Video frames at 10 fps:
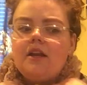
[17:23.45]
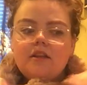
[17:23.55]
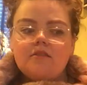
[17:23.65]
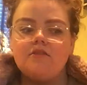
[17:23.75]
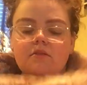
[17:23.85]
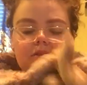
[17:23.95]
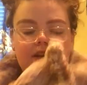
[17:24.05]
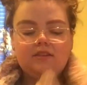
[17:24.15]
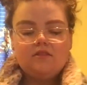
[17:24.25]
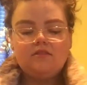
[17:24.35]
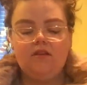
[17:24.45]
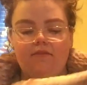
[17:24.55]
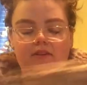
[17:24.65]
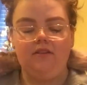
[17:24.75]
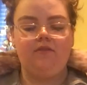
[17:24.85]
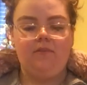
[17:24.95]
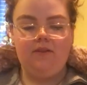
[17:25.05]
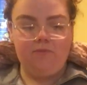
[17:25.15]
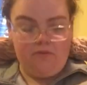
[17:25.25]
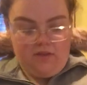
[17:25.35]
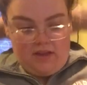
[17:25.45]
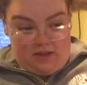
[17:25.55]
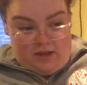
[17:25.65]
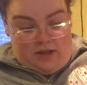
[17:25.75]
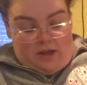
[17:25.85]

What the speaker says: It's so nice and soft, and it's from this boutique